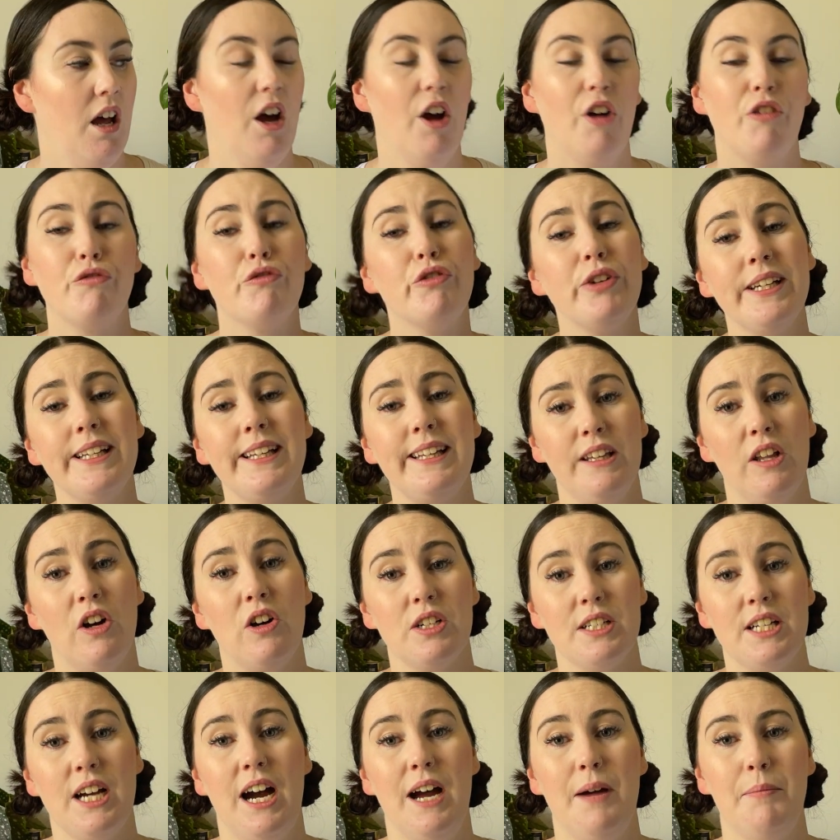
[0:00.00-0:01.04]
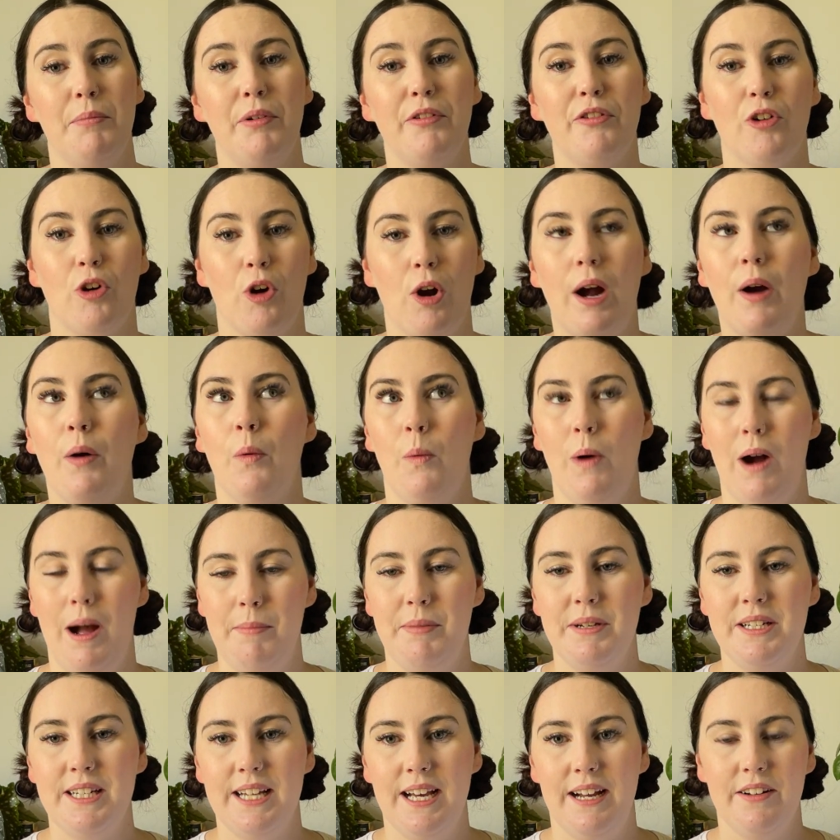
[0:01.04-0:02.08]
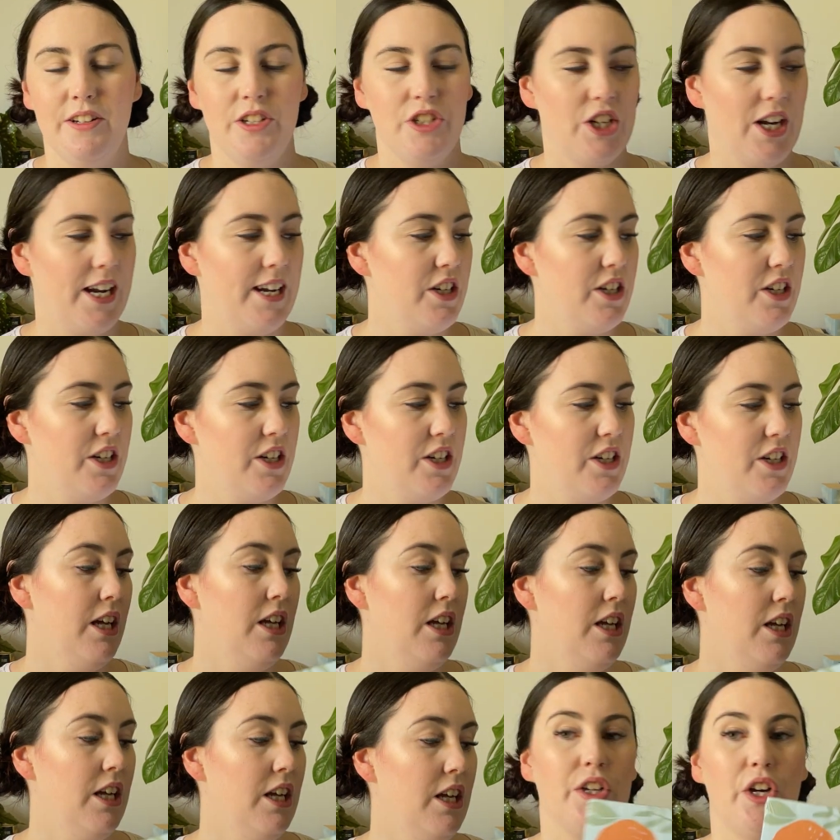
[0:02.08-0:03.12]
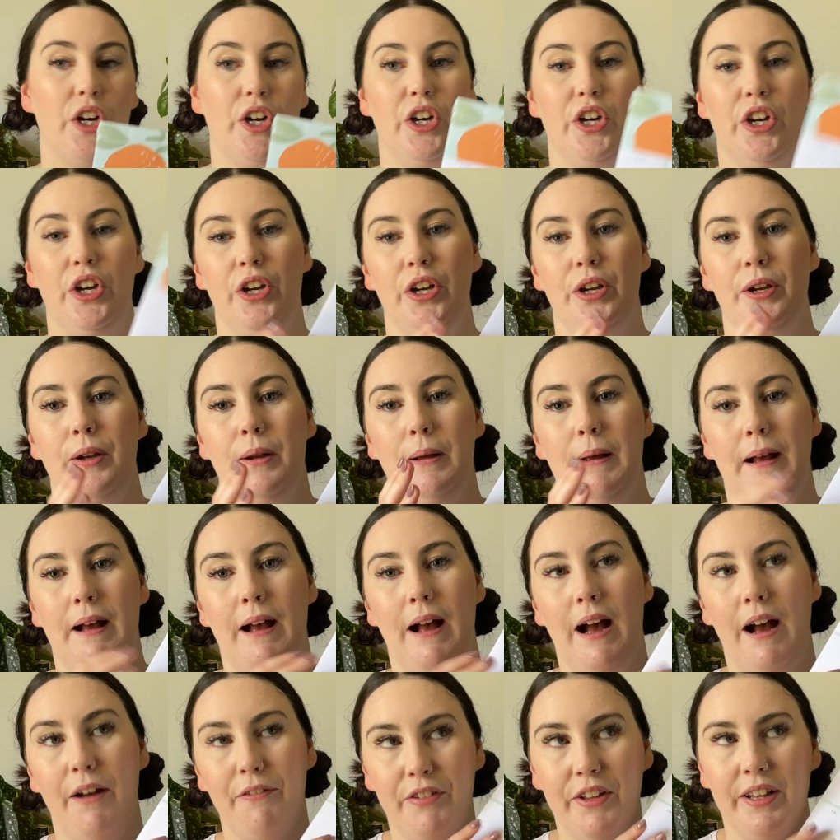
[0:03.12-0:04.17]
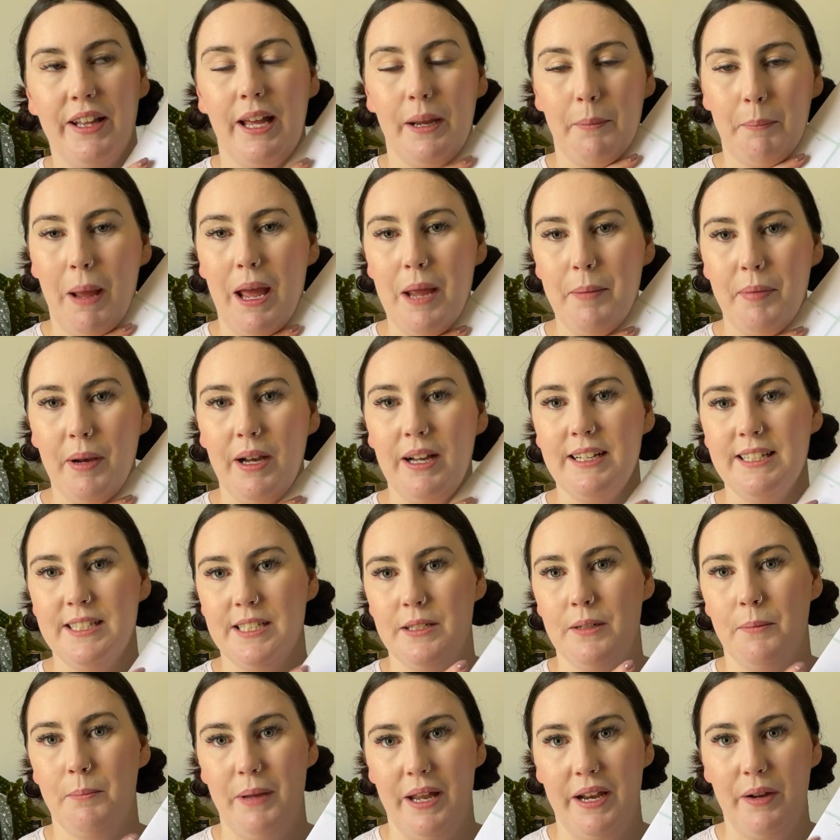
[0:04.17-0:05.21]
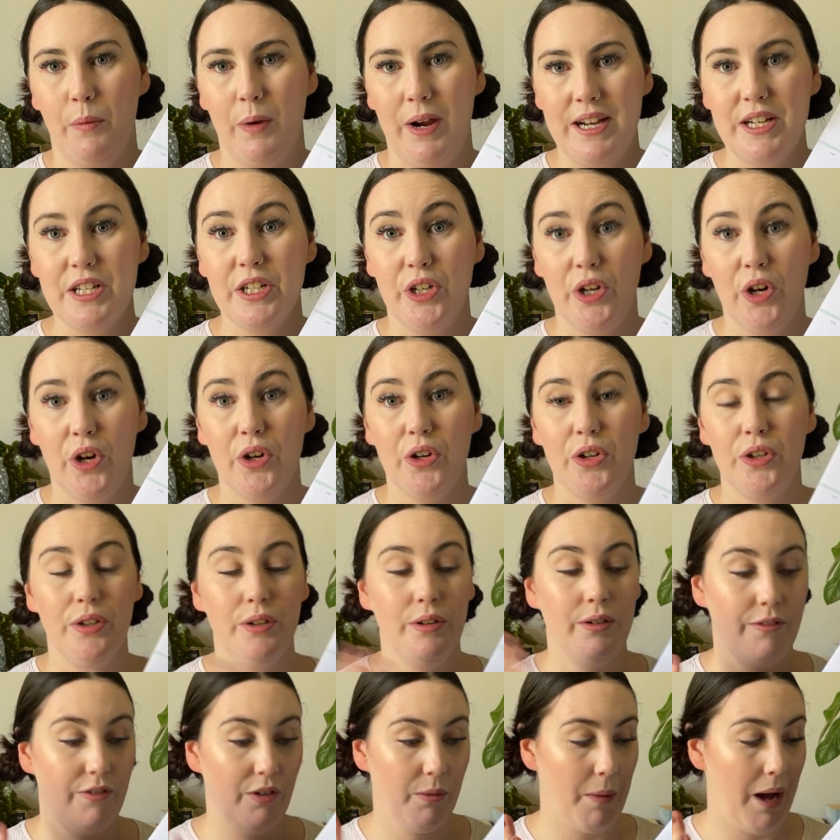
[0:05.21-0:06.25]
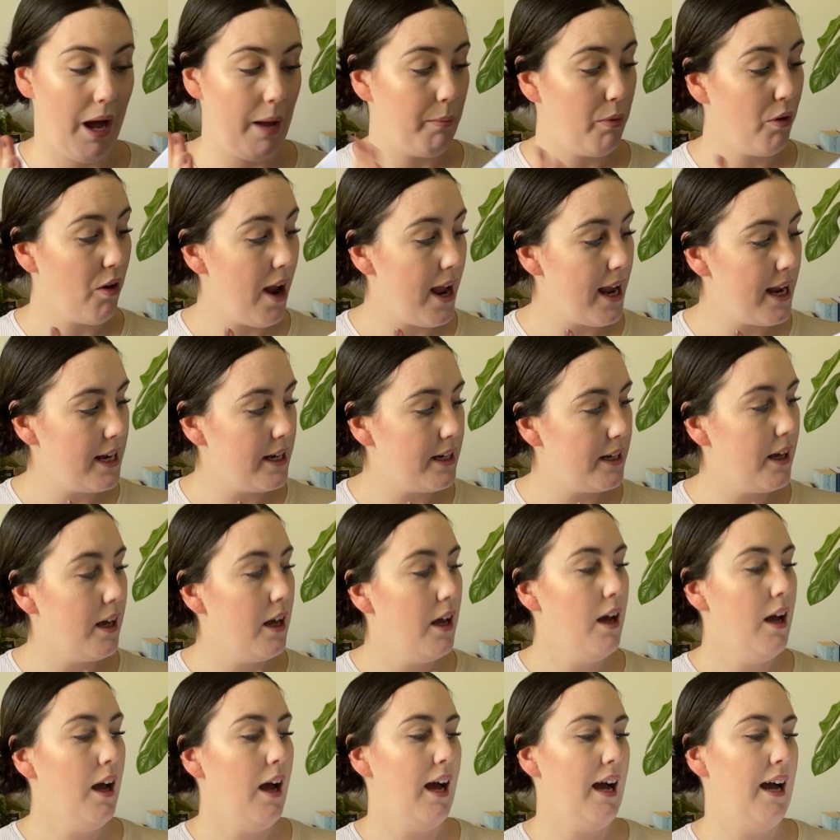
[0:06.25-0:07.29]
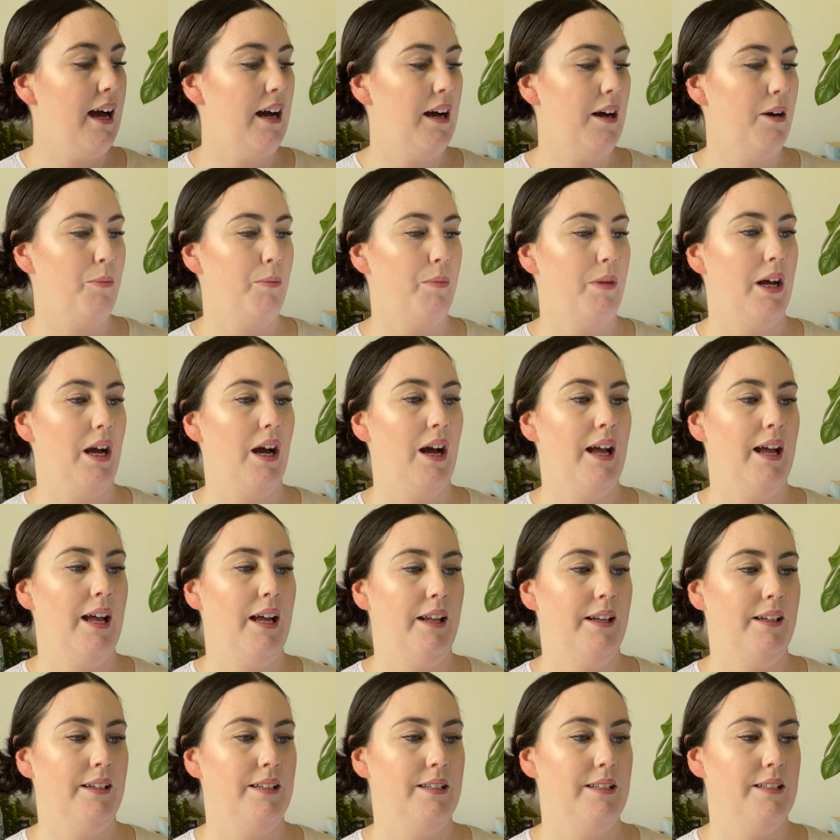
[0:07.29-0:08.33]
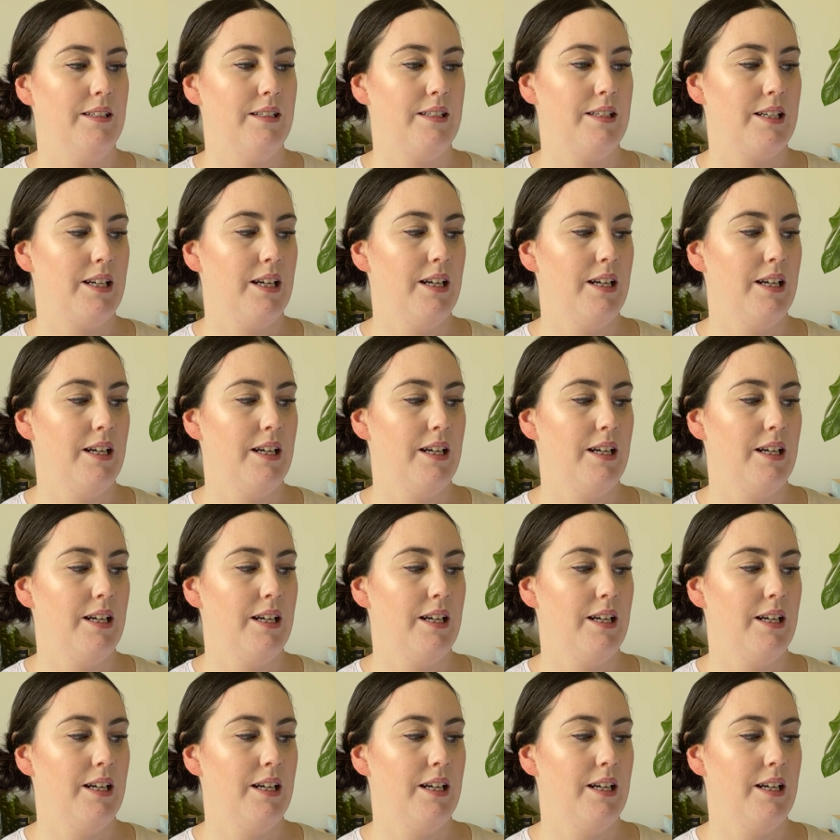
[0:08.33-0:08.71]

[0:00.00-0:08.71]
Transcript: a really long time before I'll wipe it down and change it. So I feel like paper is a better way to go for my brain, and